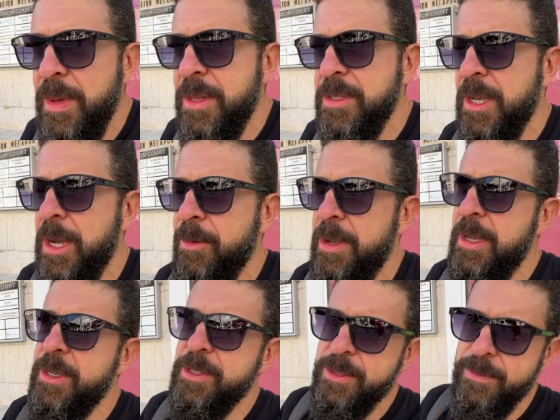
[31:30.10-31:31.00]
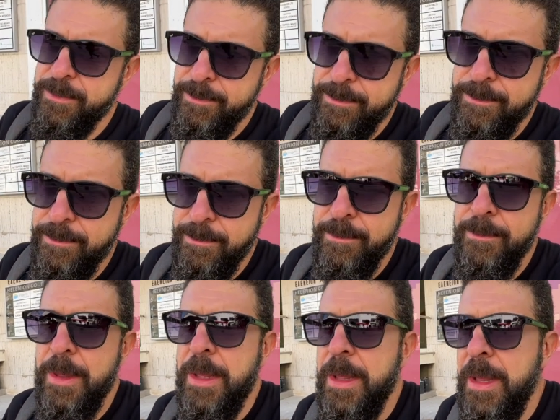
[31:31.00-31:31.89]
military is.
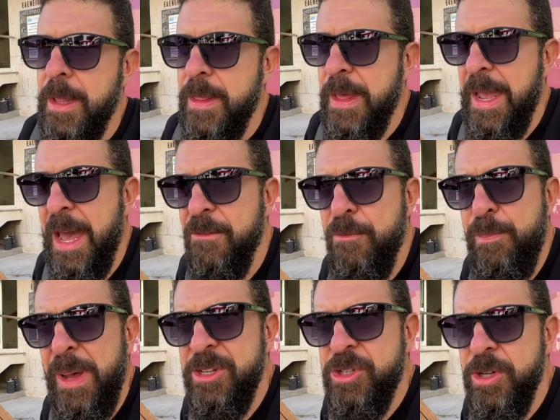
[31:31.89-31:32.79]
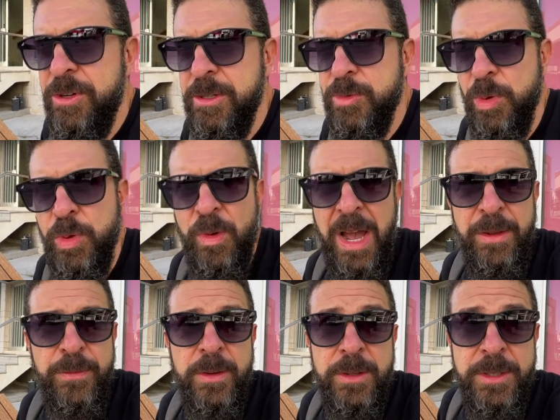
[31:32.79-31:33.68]
They have pensioners with
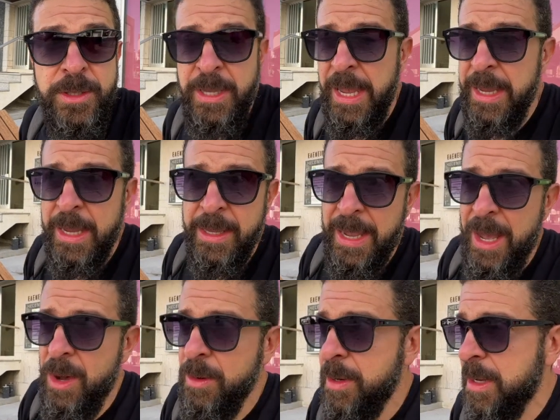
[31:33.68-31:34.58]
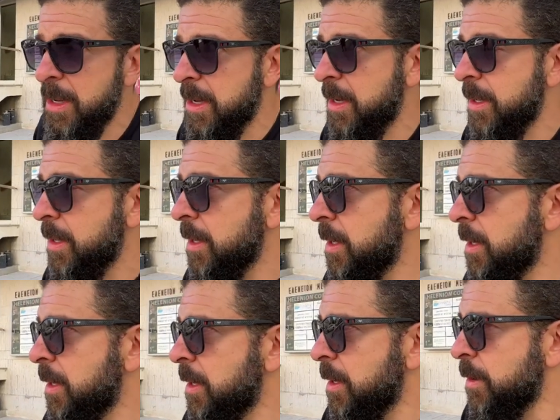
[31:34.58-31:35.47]
rifles taking down
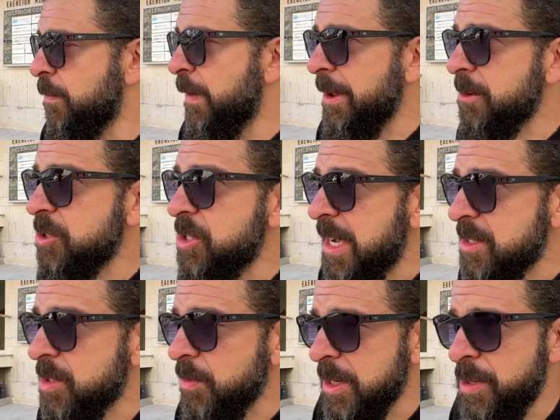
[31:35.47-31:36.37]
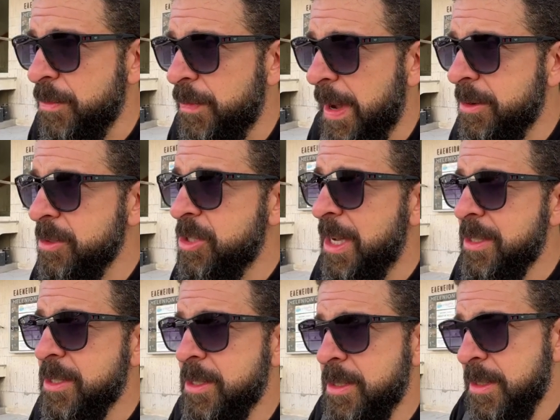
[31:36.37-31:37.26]
fighter jets, Russian fighter
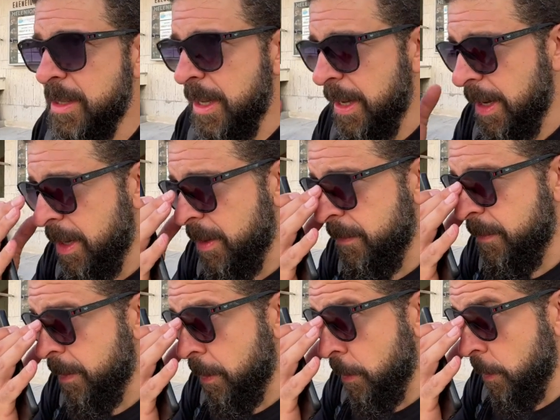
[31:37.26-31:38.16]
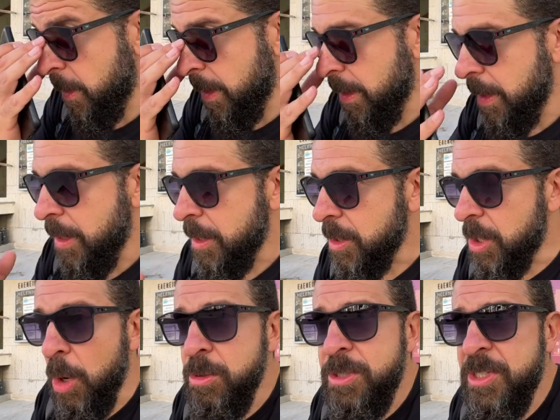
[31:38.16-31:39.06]
jets. They have
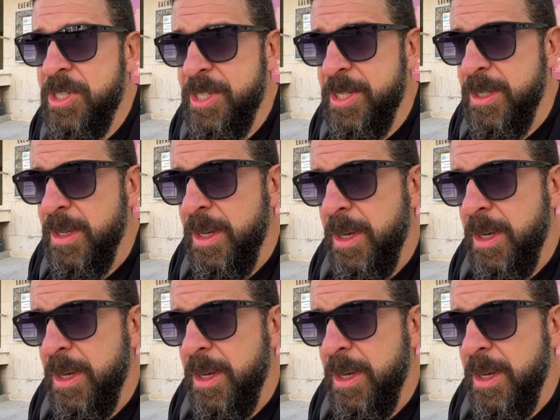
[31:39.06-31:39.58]
ghosts